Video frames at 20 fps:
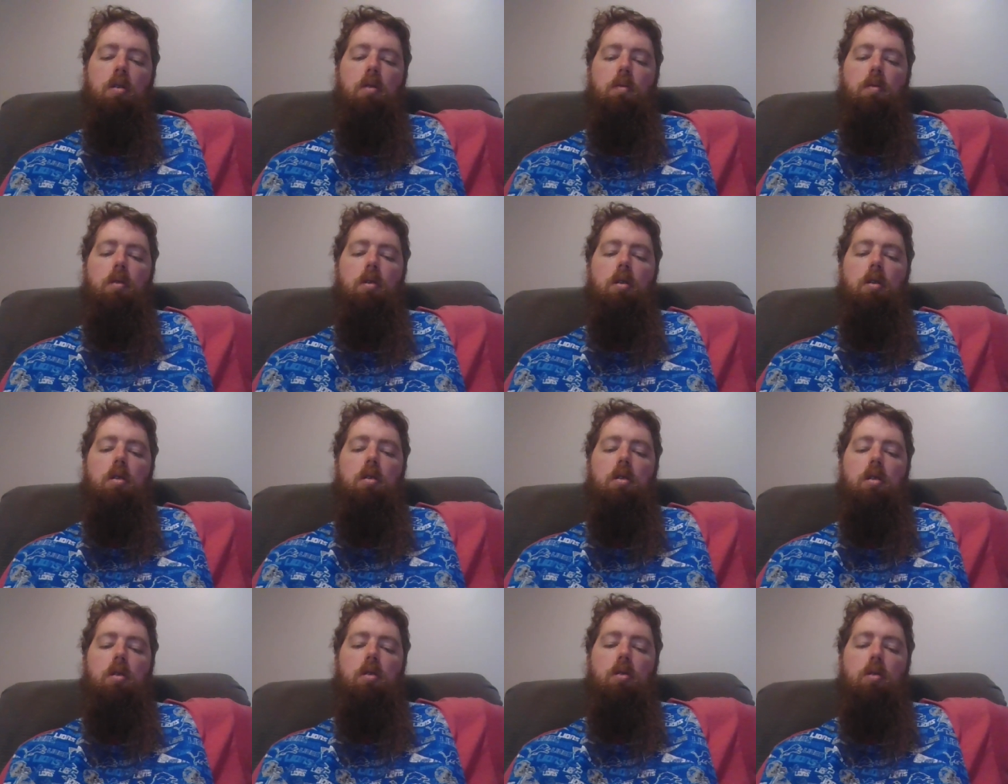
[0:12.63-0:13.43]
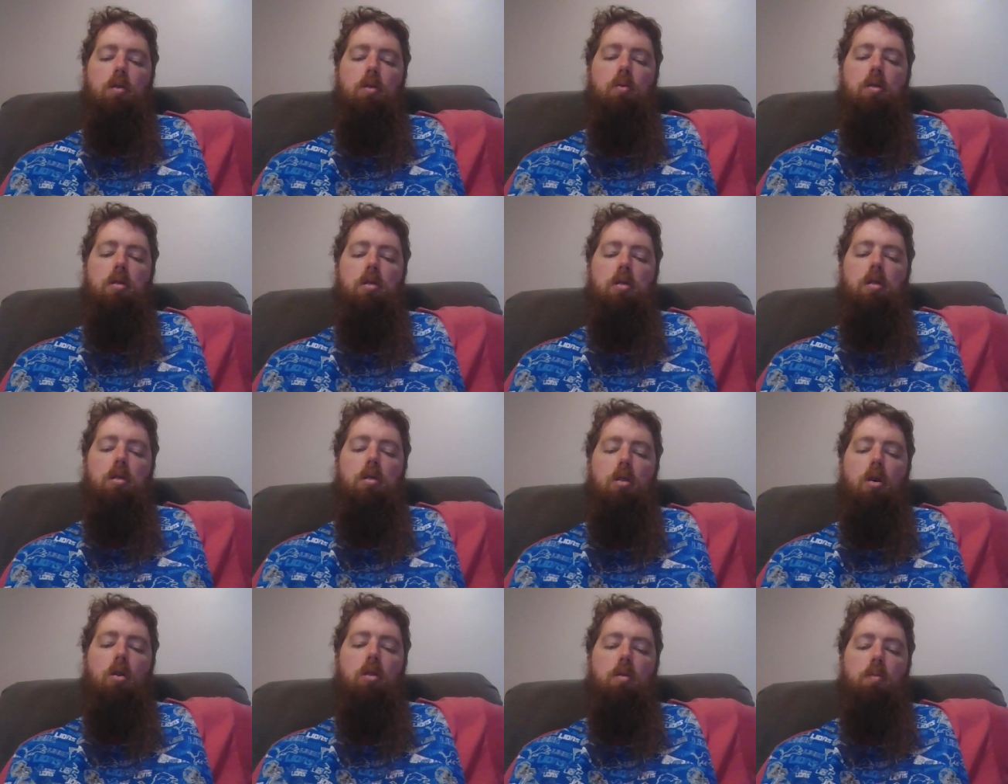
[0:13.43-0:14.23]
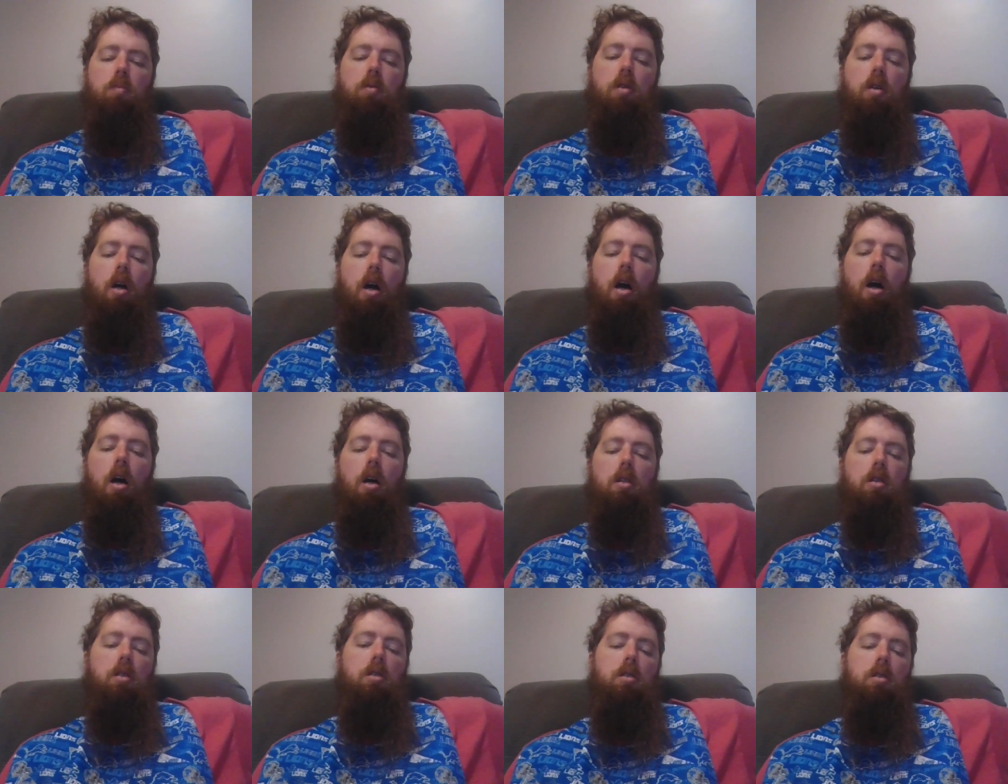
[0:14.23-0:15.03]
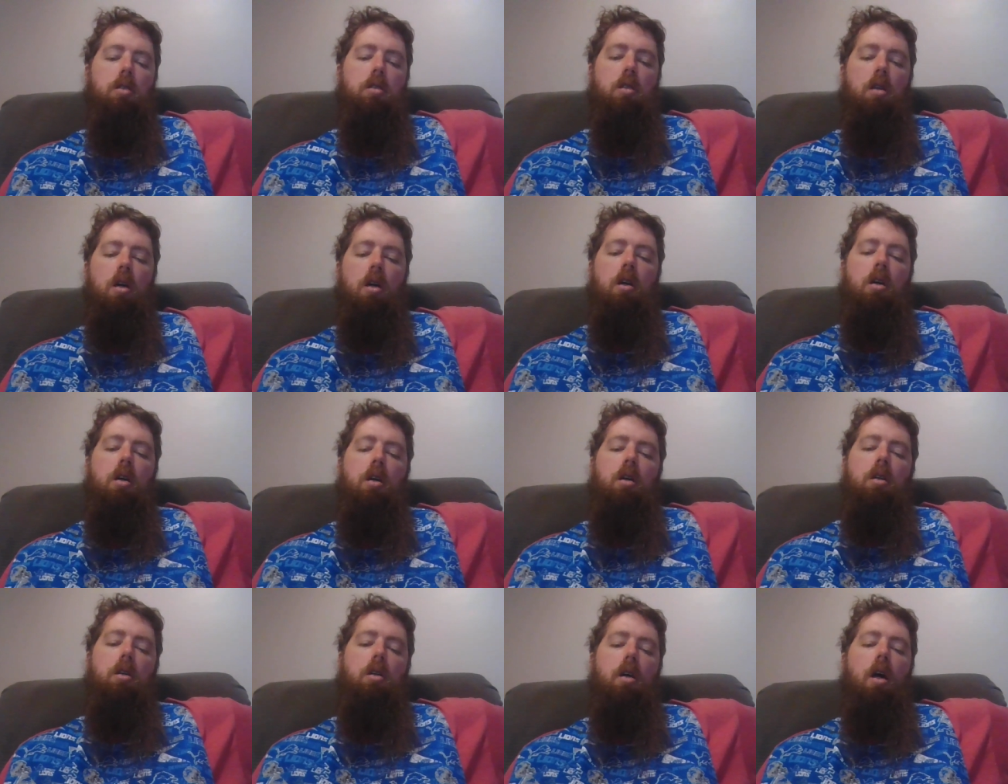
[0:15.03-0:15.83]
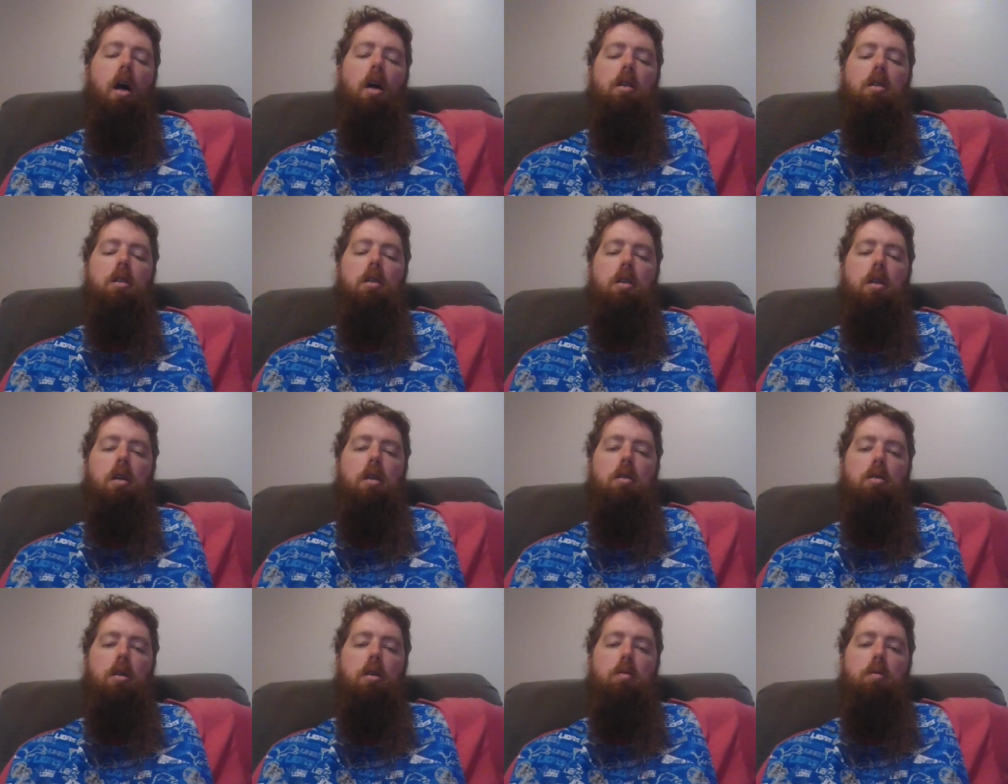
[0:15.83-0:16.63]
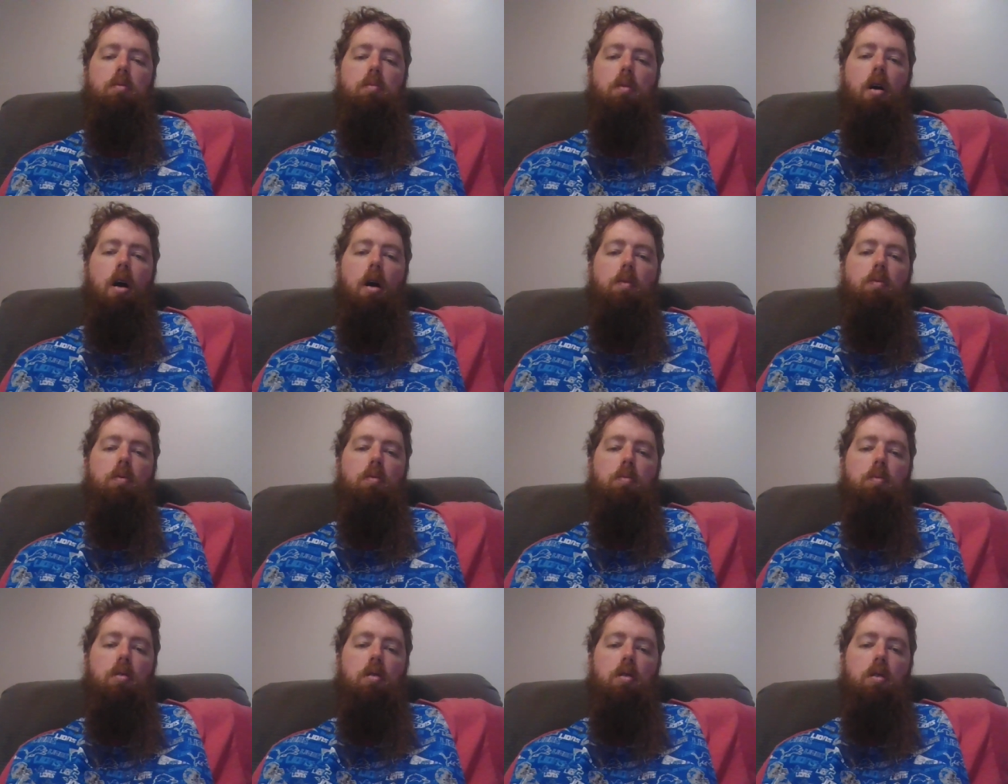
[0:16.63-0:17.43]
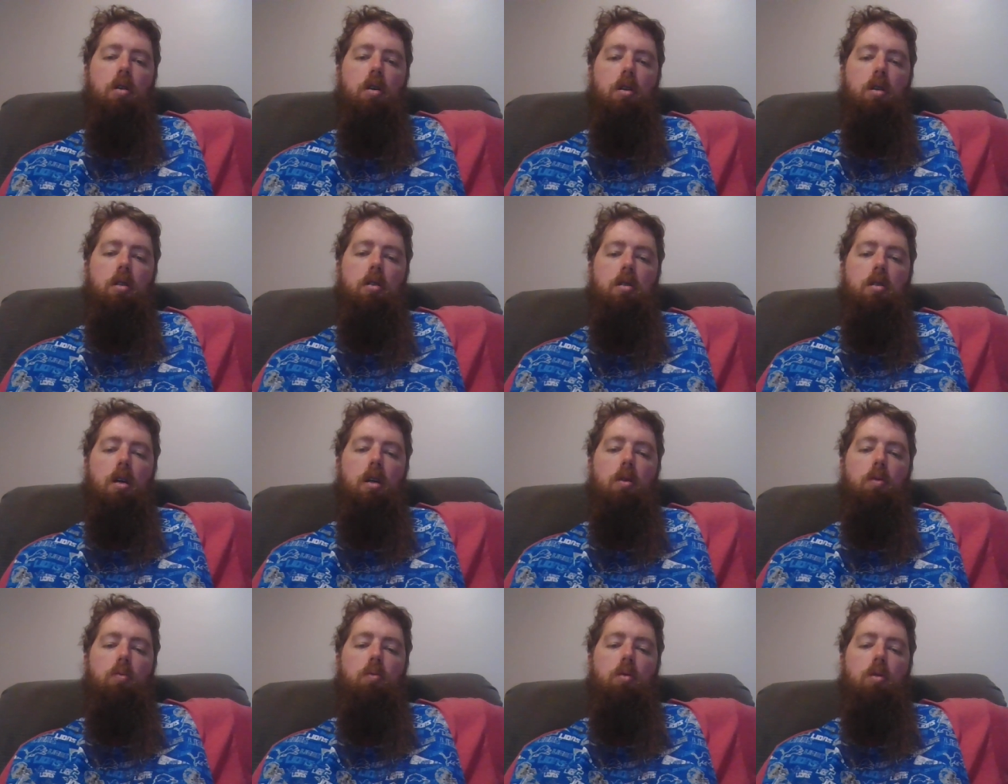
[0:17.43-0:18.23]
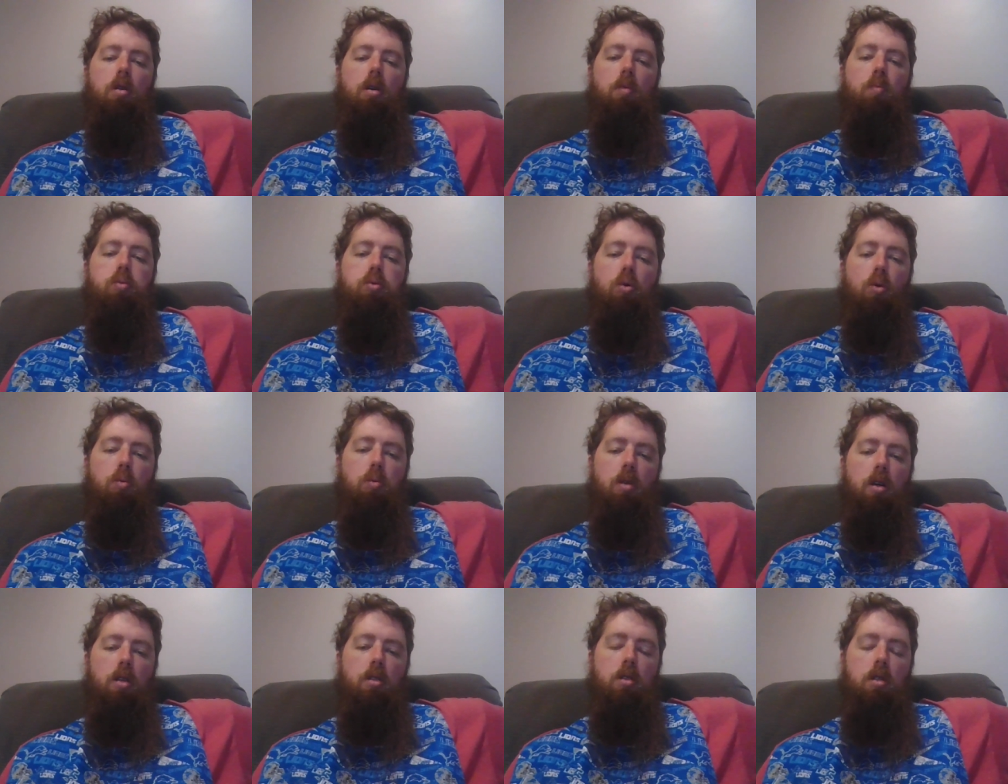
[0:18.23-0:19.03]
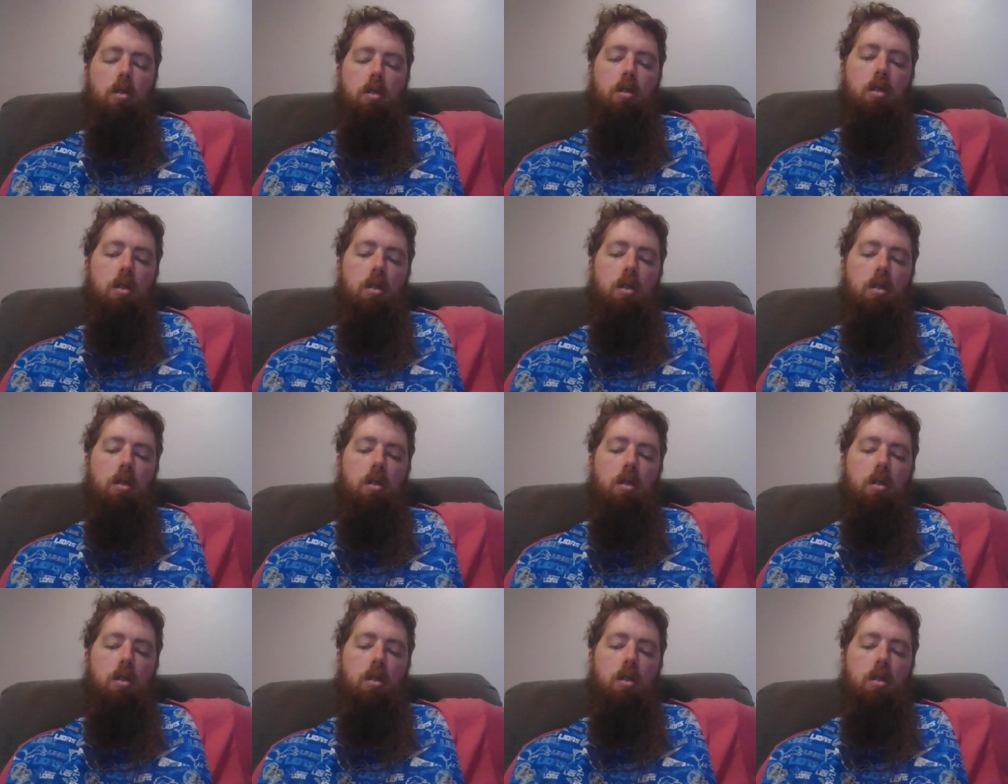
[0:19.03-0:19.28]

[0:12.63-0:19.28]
Well, you know, the Christians call him God, and it says God in the King James Bible, but uh, that's not really appropriate.